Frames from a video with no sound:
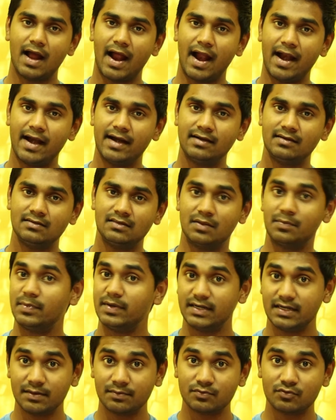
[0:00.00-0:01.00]
and the
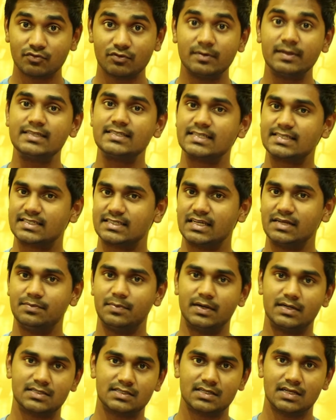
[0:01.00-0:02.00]
bit depth would be 16
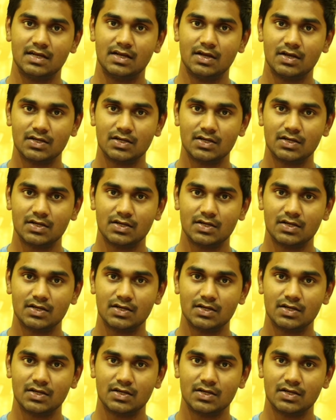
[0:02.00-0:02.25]
bits.